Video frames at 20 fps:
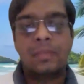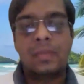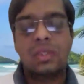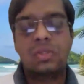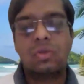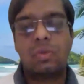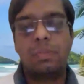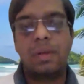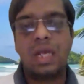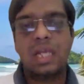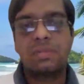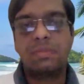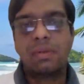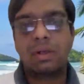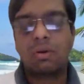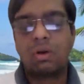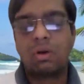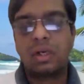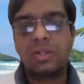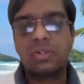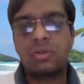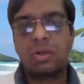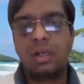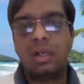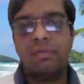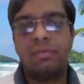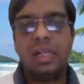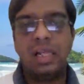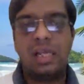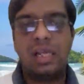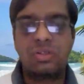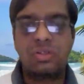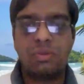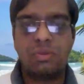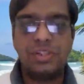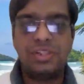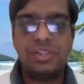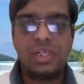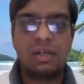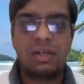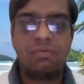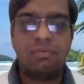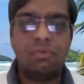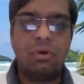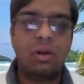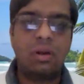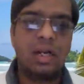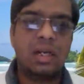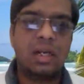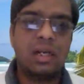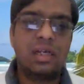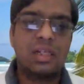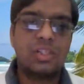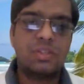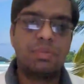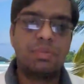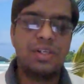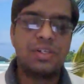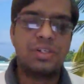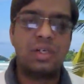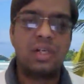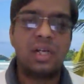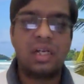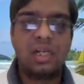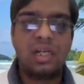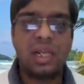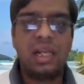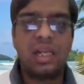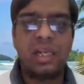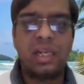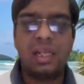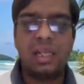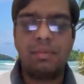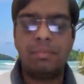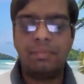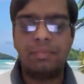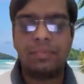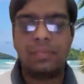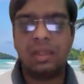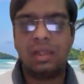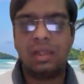So plasma cortisol level has to be checked for, and it is measured at 9 a.m.